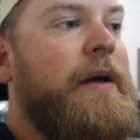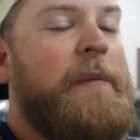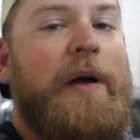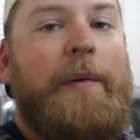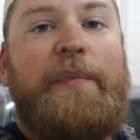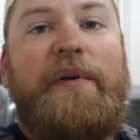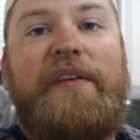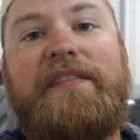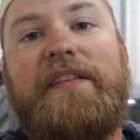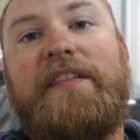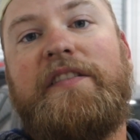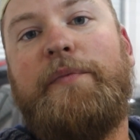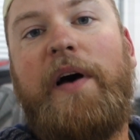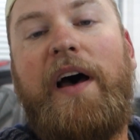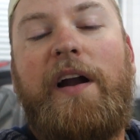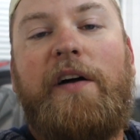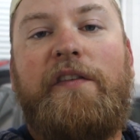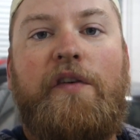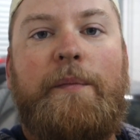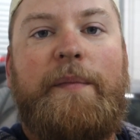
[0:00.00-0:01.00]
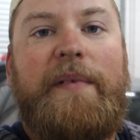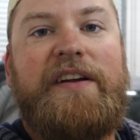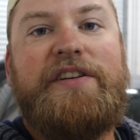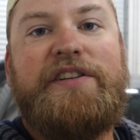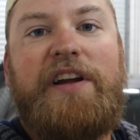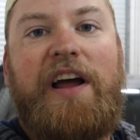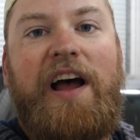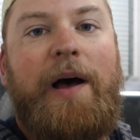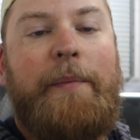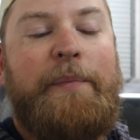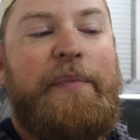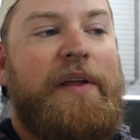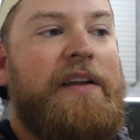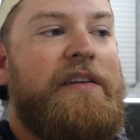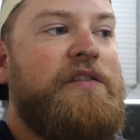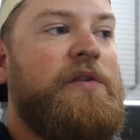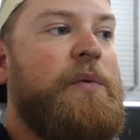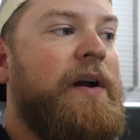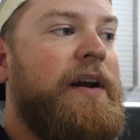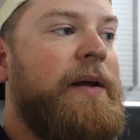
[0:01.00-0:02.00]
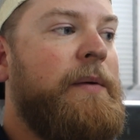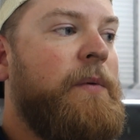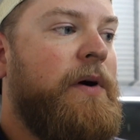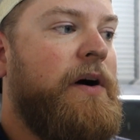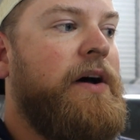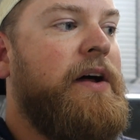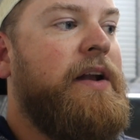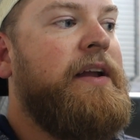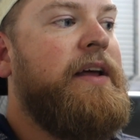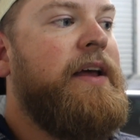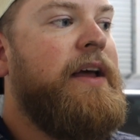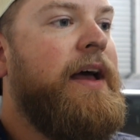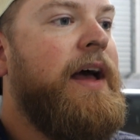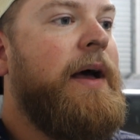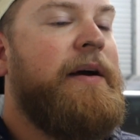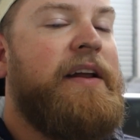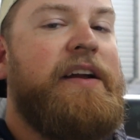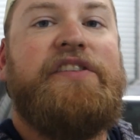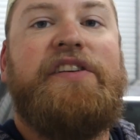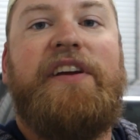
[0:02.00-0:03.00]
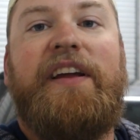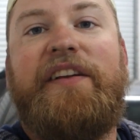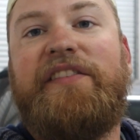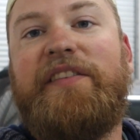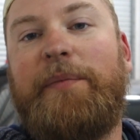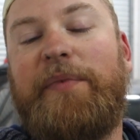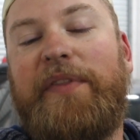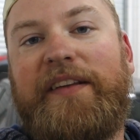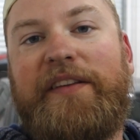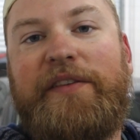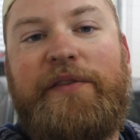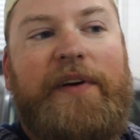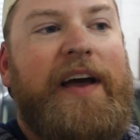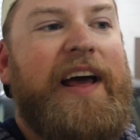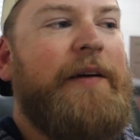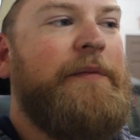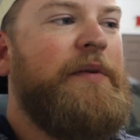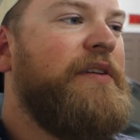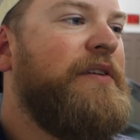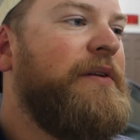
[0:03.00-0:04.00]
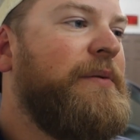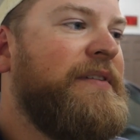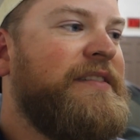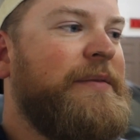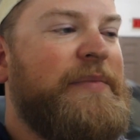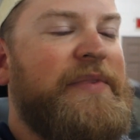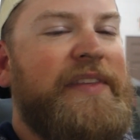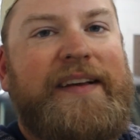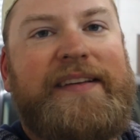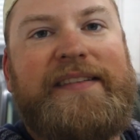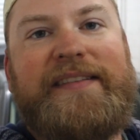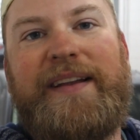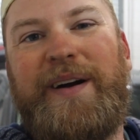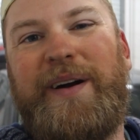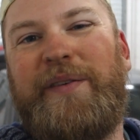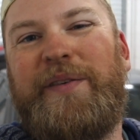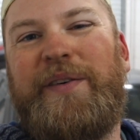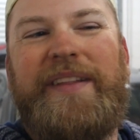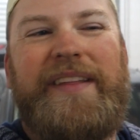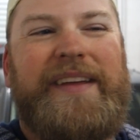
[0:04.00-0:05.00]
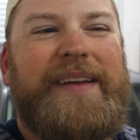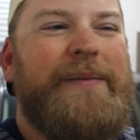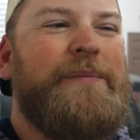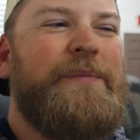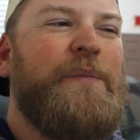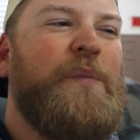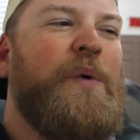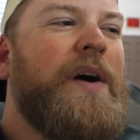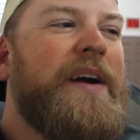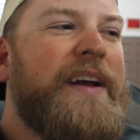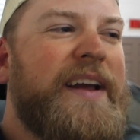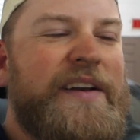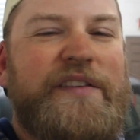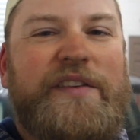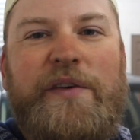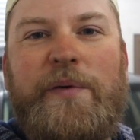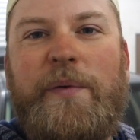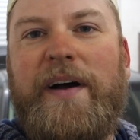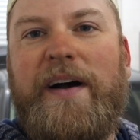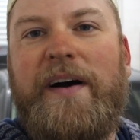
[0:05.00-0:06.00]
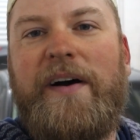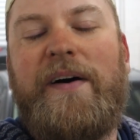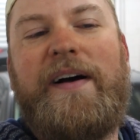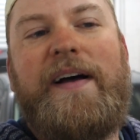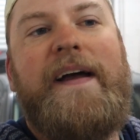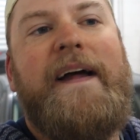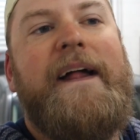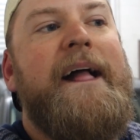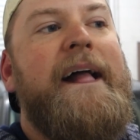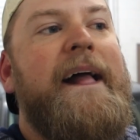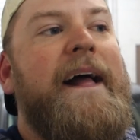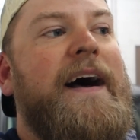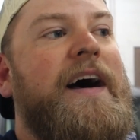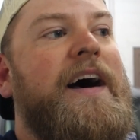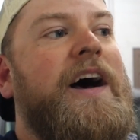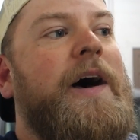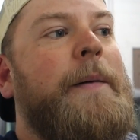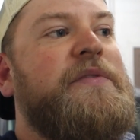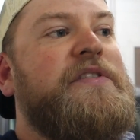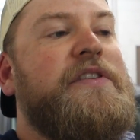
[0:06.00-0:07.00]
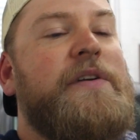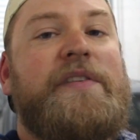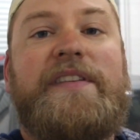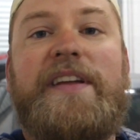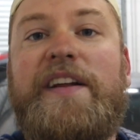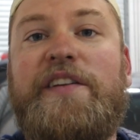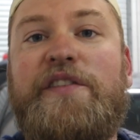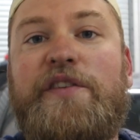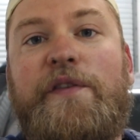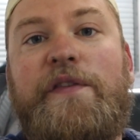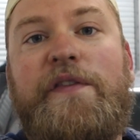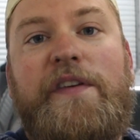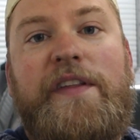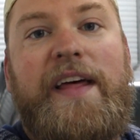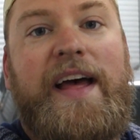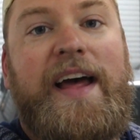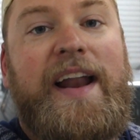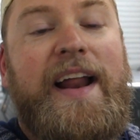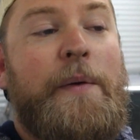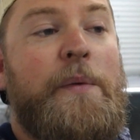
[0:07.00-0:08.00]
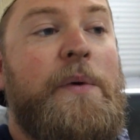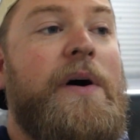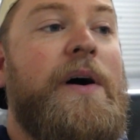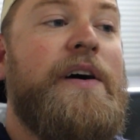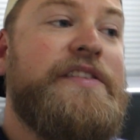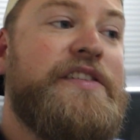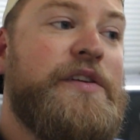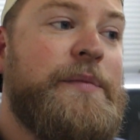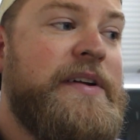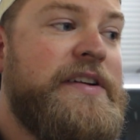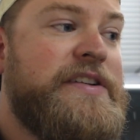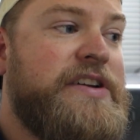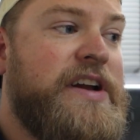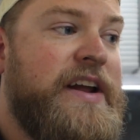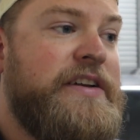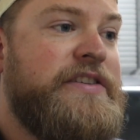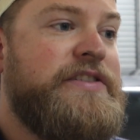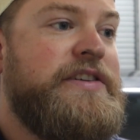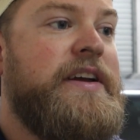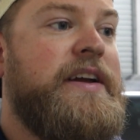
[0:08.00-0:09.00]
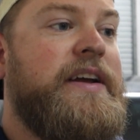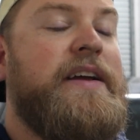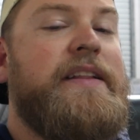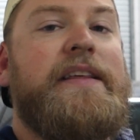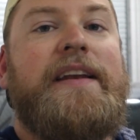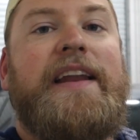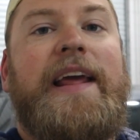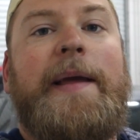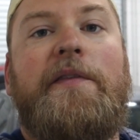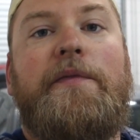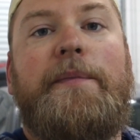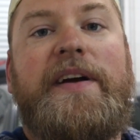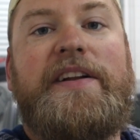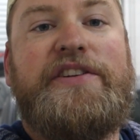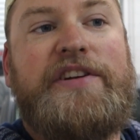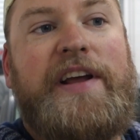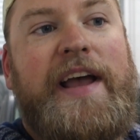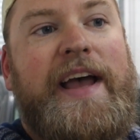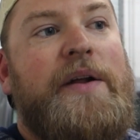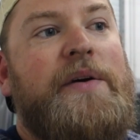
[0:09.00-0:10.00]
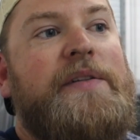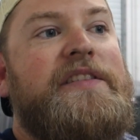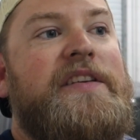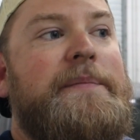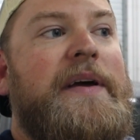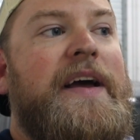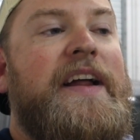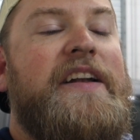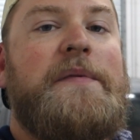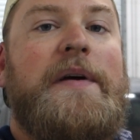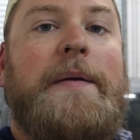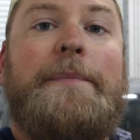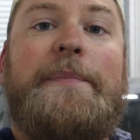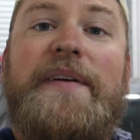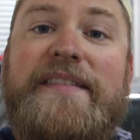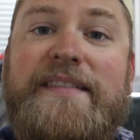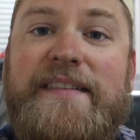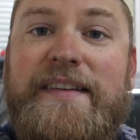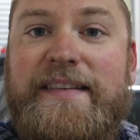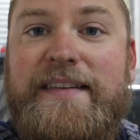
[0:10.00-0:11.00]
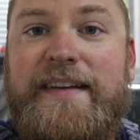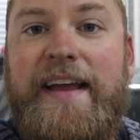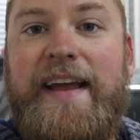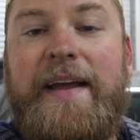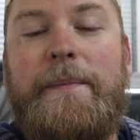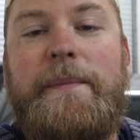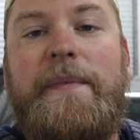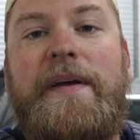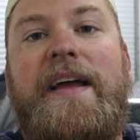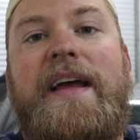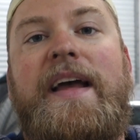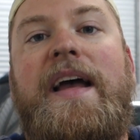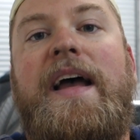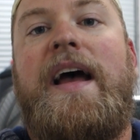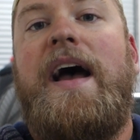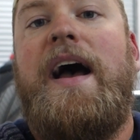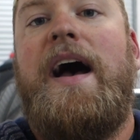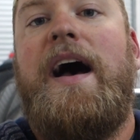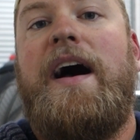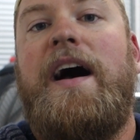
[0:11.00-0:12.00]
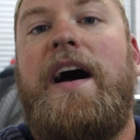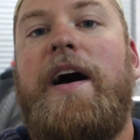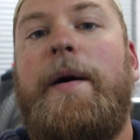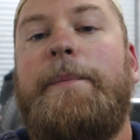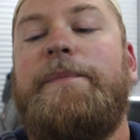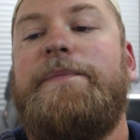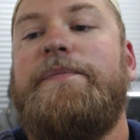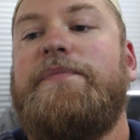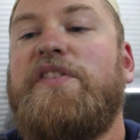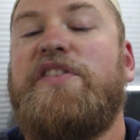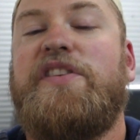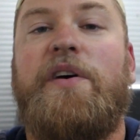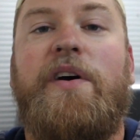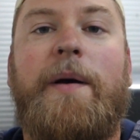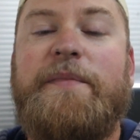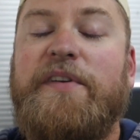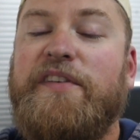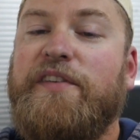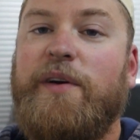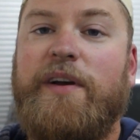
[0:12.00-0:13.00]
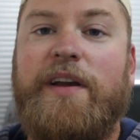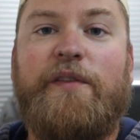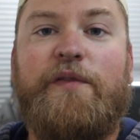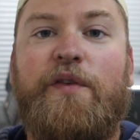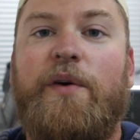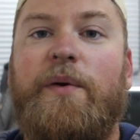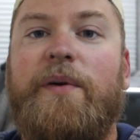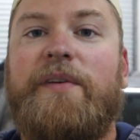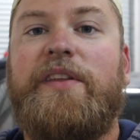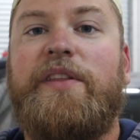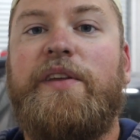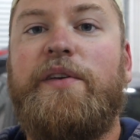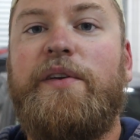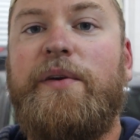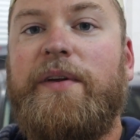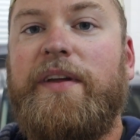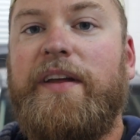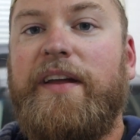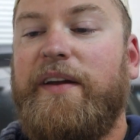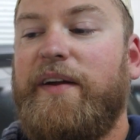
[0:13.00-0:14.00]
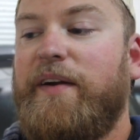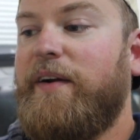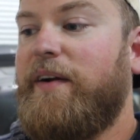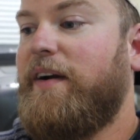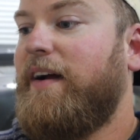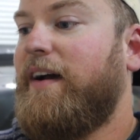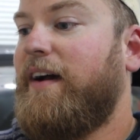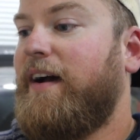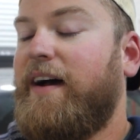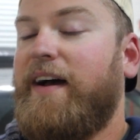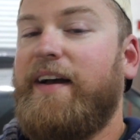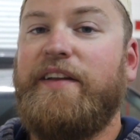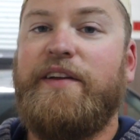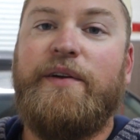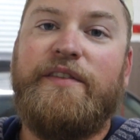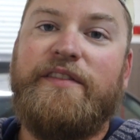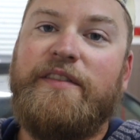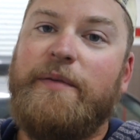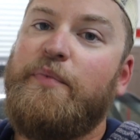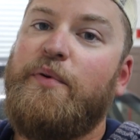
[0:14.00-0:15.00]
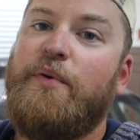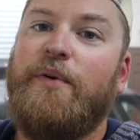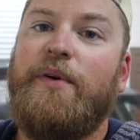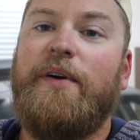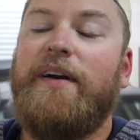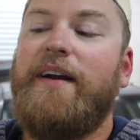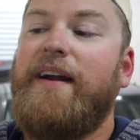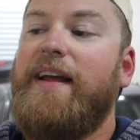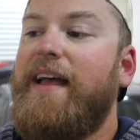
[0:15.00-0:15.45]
business model for my shop in 21. I'm gonna change some things around. I've been doing some things that aren't really working too well. So stay tuned for that. I will also be changing the name of my channel to match my business name. So I'm just looking forward to the new year, your support,